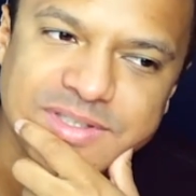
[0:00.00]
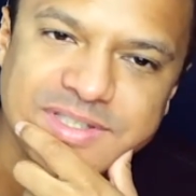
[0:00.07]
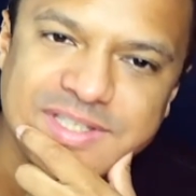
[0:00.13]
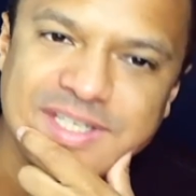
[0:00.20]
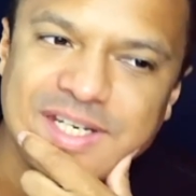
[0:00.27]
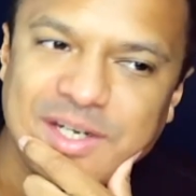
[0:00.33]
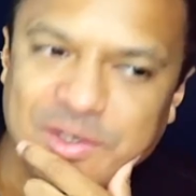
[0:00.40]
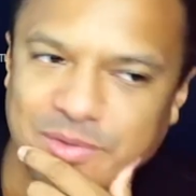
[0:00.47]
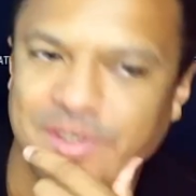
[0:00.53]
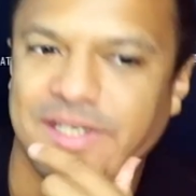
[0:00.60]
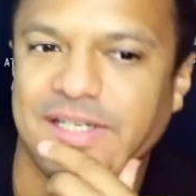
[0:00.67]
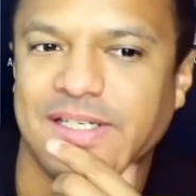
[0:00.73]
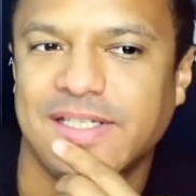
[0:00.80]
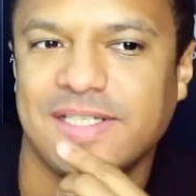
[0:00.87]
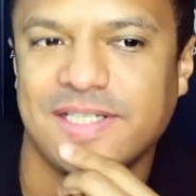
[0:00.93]

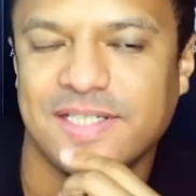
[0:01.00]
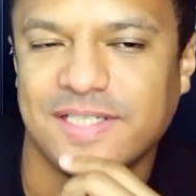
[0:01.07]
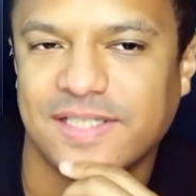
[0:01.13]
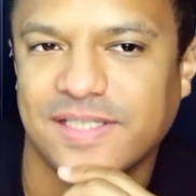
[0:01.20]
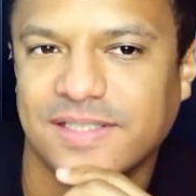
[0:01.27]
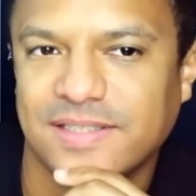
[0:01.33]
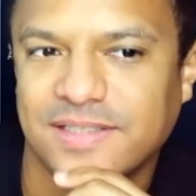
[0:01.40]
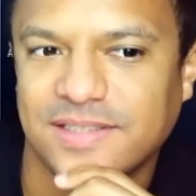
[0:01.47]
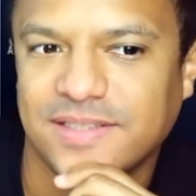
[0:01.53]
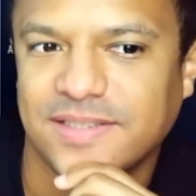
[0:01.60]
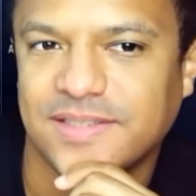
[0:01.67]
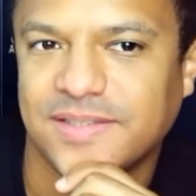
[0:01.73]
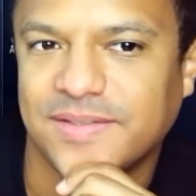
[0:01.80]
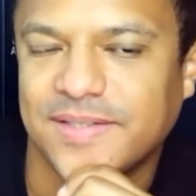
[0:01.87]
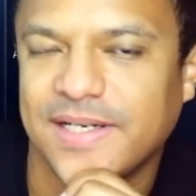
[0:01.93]
degree,
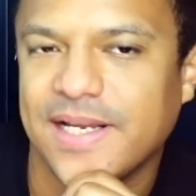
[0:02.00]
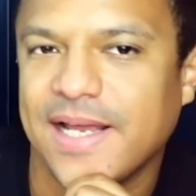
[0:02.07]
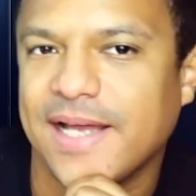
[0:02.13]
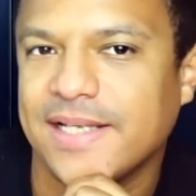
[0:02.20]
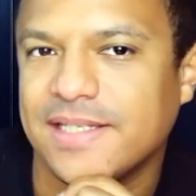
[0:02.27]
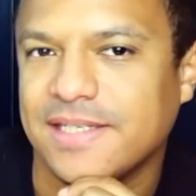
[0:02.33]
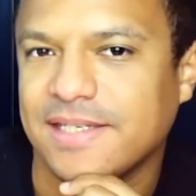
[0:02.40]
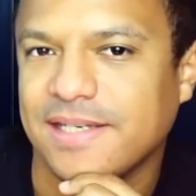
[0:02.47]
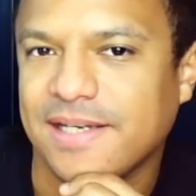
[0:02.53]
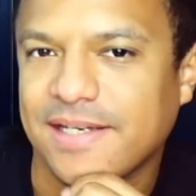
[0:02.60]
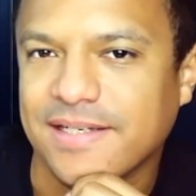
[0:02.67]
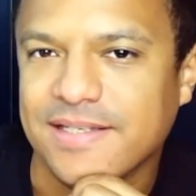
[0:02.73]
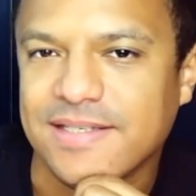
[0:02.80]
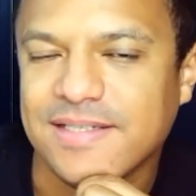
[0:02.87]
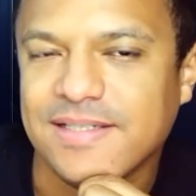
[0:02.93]
right, at the
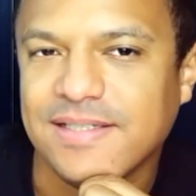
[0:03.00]
end.